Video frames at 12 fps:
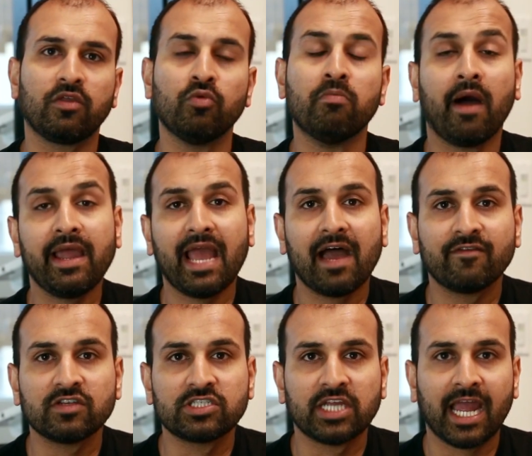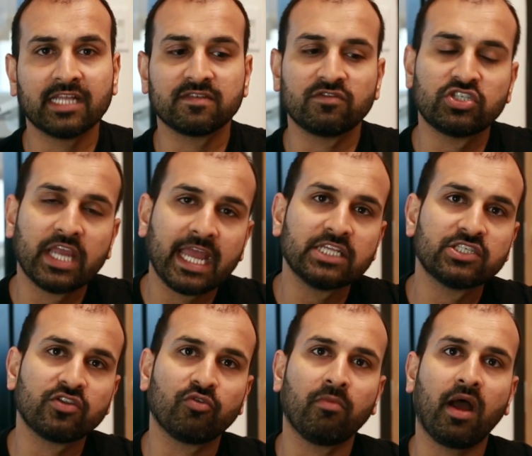you might have a chance of
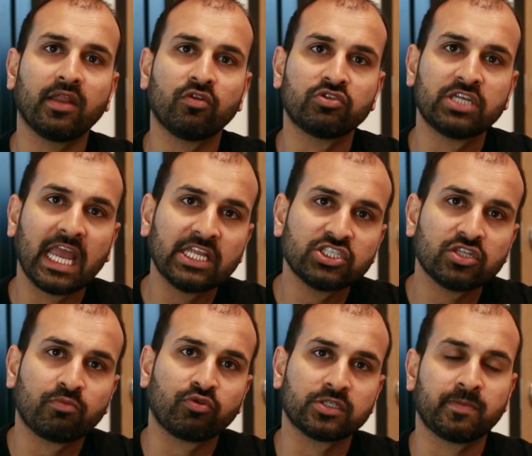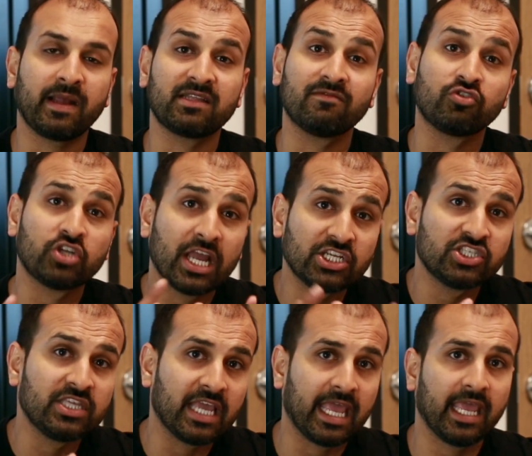changing their mind. You're changing the perspective, you're
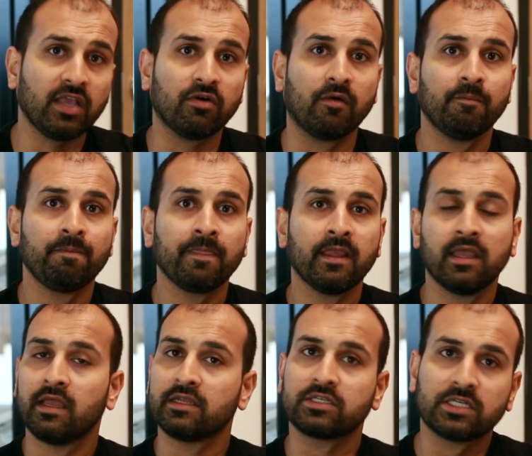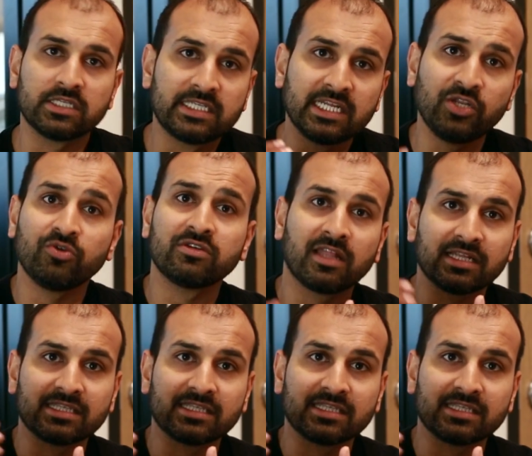changing the angle. Continuing on